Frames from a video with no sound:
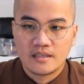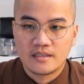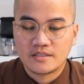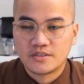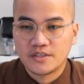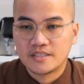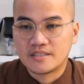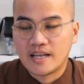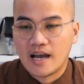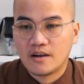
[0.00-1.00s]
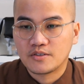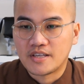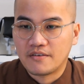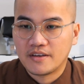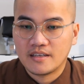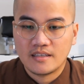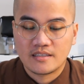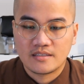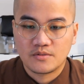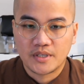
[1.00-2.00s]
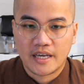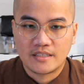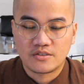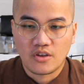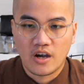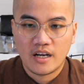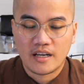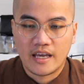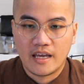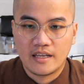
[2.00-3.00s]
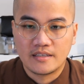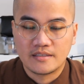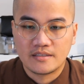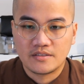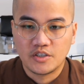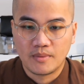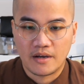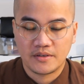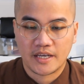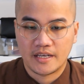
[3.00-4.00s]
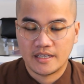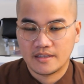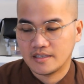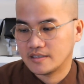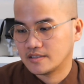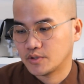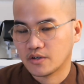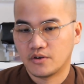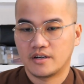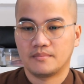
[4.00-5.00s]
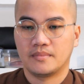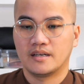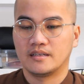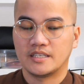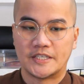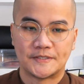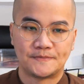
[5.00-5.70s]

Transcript: Yes, so it's now 7. We can start, and you can hit the record button.